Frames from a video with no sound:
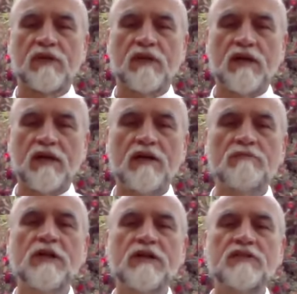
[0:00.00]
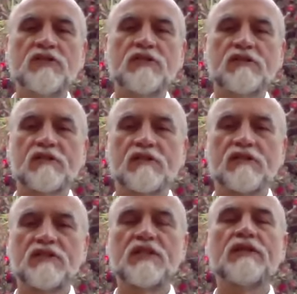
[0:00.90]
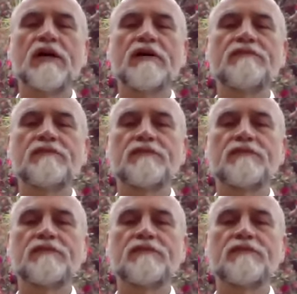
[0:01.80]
how much is enough?